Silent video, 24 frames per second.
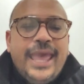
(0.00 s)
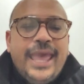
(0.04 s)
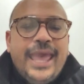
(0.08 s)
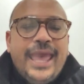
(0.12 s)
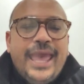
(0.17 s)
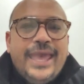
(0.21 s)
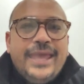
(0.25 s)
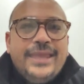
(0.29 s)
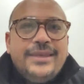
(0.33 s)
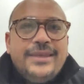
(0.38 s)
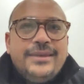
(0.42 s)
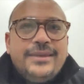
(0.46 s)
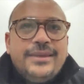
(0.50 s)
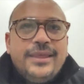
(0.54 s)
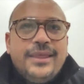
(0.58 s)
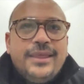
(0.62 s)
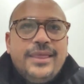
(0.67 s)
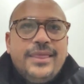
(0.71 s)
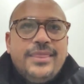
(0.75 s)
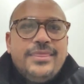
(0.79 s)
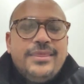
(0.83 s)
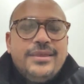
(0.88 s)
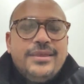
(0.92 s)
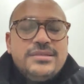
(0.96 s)
And
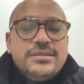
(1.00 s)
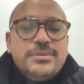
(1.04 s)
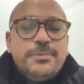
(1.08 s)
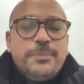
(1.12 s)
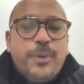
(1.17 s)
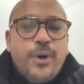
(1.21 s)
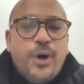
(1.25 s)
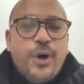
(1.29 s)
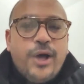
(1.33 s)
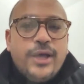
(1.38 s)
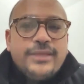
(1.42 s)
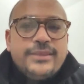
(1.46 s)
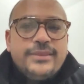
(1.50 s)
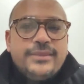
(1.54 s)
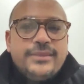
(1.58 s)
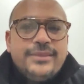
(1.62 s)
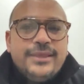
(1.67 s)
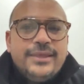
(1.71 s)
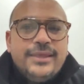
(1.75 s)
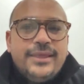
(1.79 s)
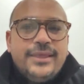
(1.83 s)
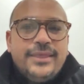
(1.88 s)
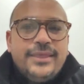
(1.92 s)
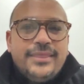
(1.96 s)
this part,
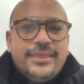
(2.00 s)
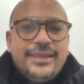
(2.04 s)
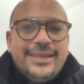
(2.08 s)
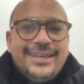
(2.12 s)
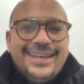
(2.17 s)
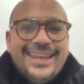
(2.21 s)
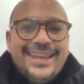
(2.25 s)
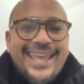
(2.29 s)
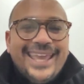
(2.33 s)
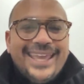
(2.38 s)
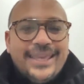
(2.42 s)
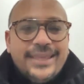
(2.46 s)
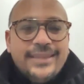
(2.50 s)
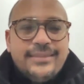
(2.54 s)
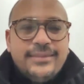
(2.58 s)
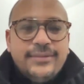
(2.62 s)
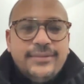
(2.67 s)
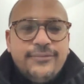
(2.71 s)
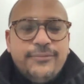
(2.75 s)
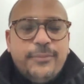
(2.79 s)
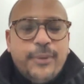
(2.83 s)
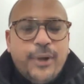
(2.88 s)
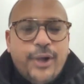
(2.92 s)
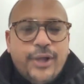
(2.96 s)
the
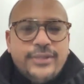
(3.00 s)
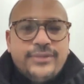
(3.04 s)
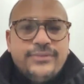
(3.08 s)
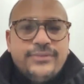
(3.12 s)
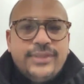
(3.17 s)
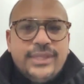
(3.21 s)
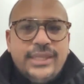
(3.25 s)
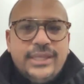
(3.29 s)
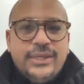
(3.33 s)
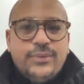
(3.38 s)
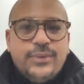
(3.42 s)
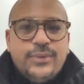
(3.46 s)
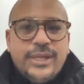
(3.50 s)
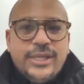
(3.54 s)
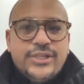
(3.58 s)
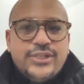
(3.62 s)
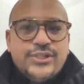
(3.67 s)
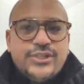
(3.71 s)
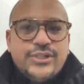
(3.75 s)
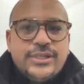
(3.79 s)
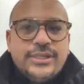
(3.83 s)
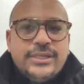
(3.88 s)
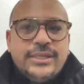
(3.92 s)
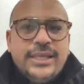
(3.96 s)
negative part of the
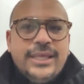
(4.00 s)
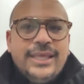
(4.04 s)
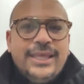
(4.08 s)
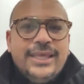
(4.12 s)
equation,